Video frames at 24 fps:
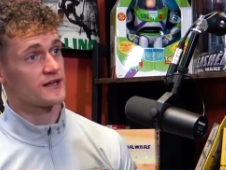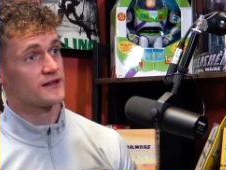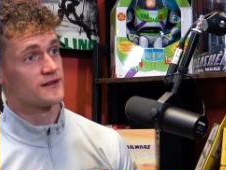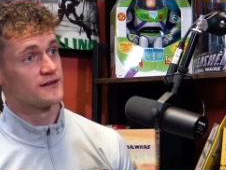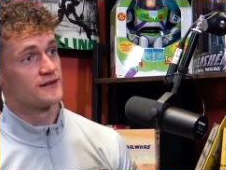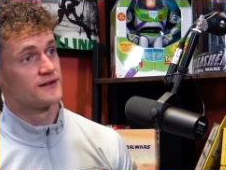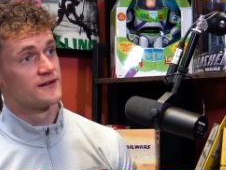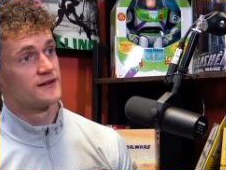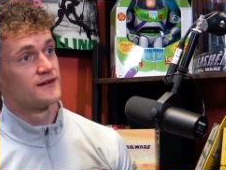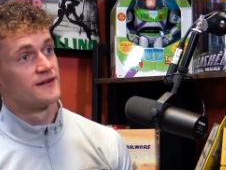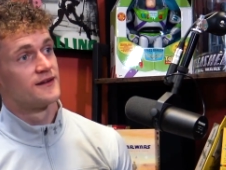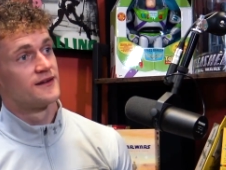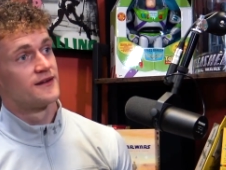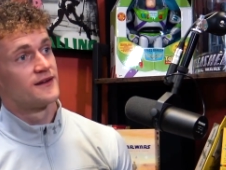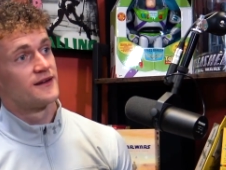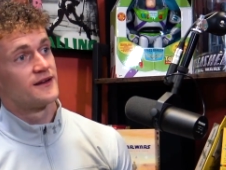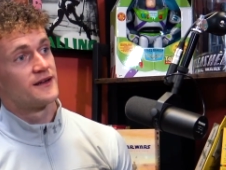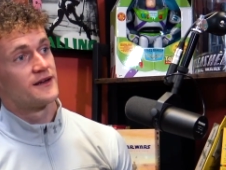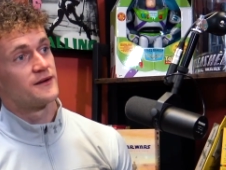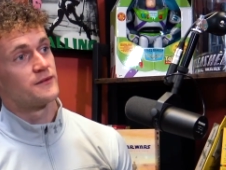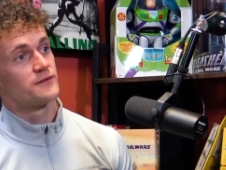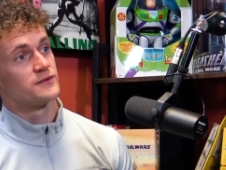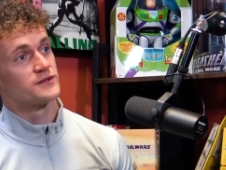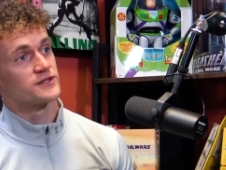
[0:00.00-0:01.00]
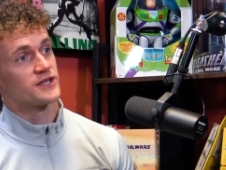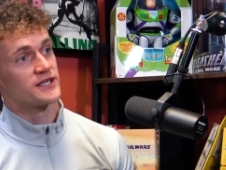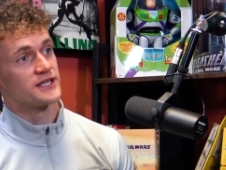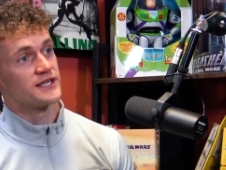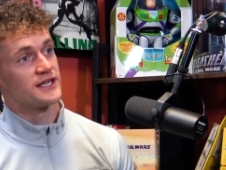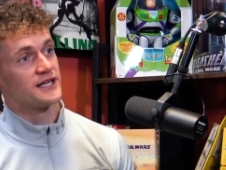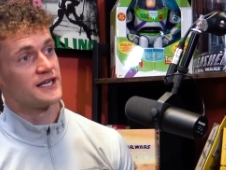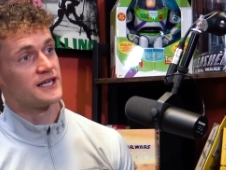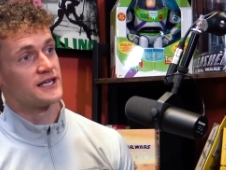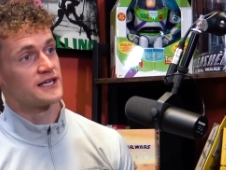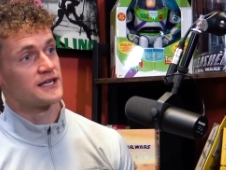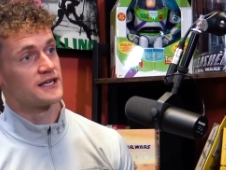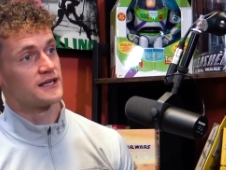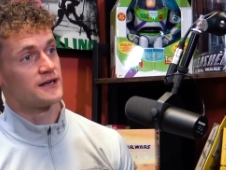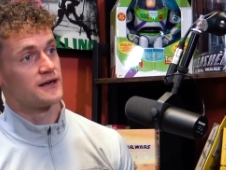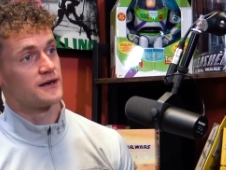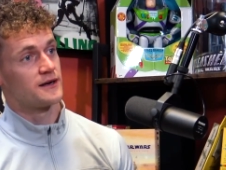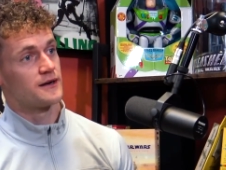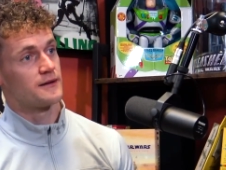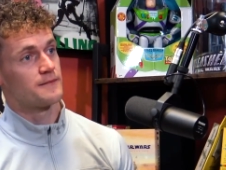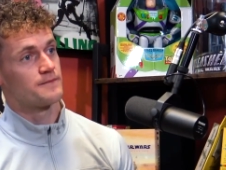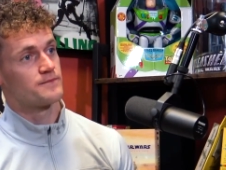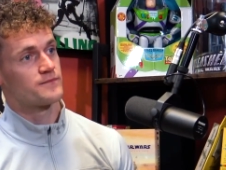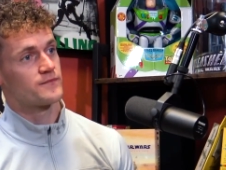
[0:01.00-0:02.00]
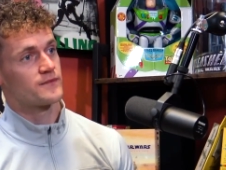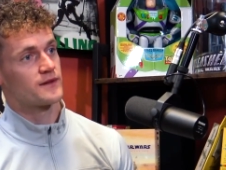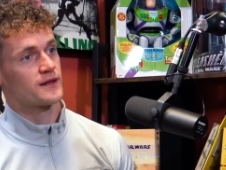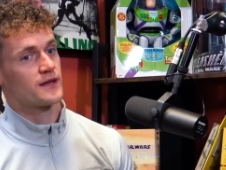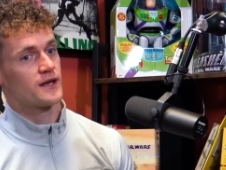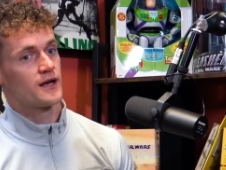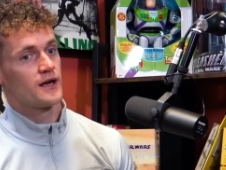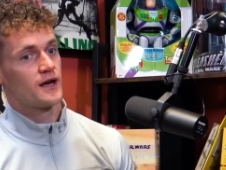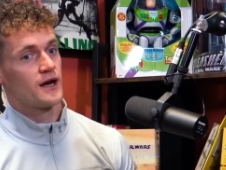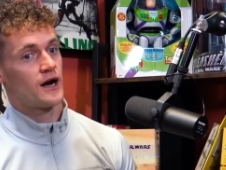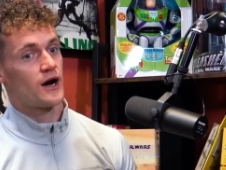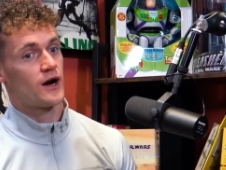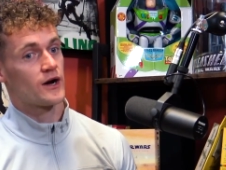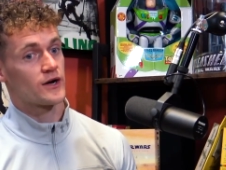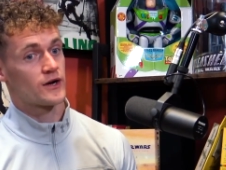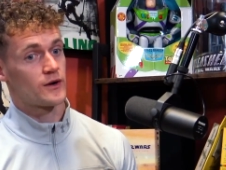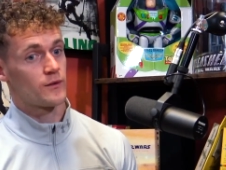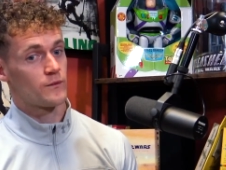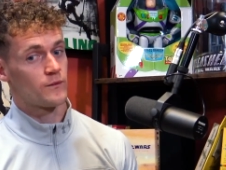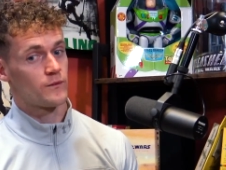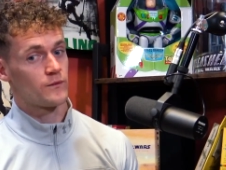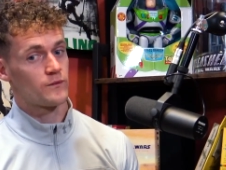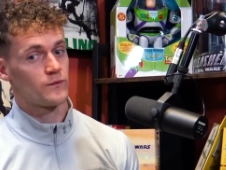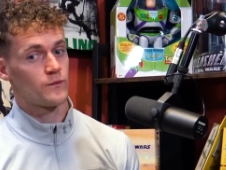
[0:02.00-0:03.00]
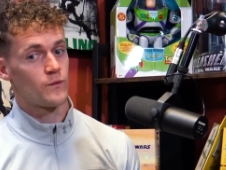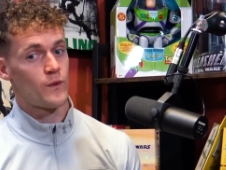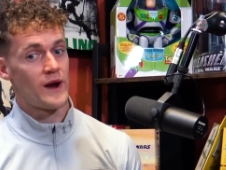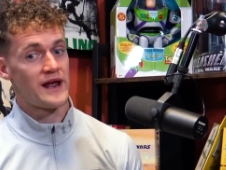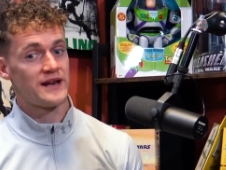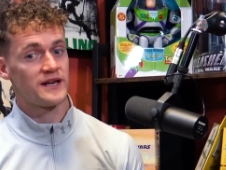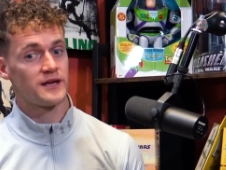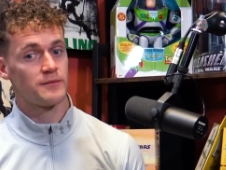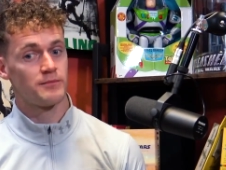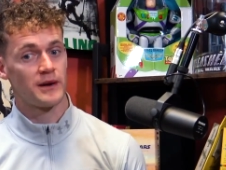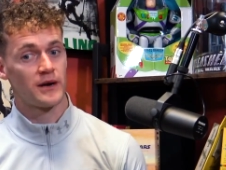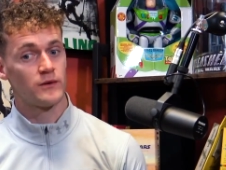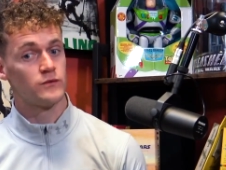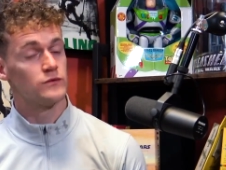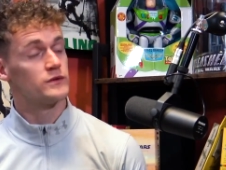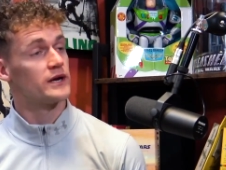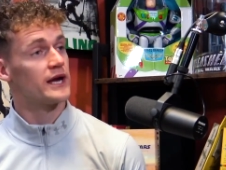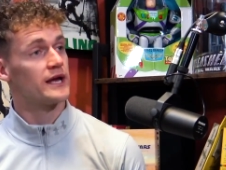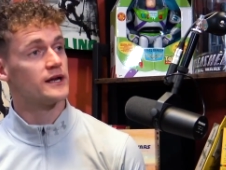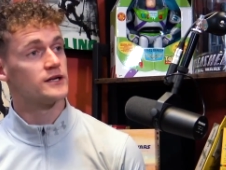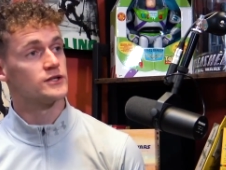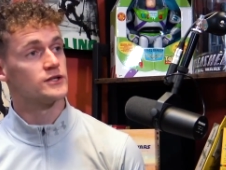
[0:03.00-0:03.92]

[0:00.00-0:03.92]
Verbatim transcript: Ah, okay. It was ideal. Yeah, absolutely. Like went about getting